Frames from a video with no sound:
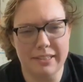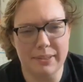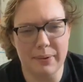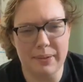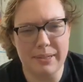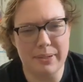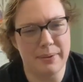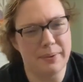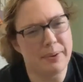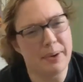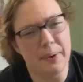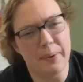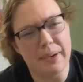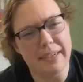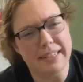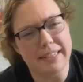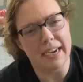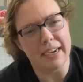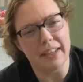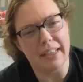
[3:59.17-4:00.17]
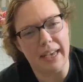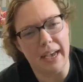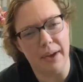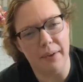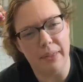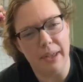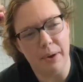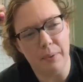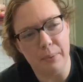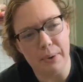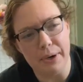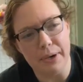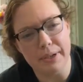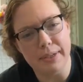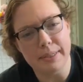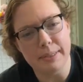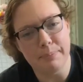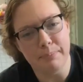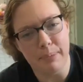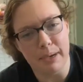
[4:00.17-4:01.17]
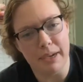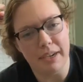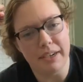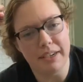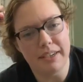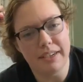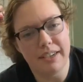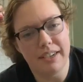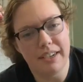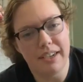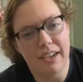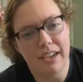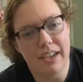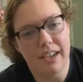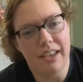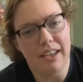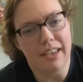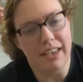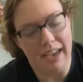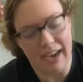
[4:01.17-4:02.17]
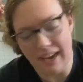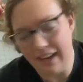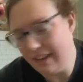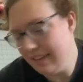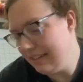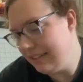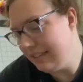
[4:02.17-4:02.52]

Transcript: so I don't exactly how that works, but yeah.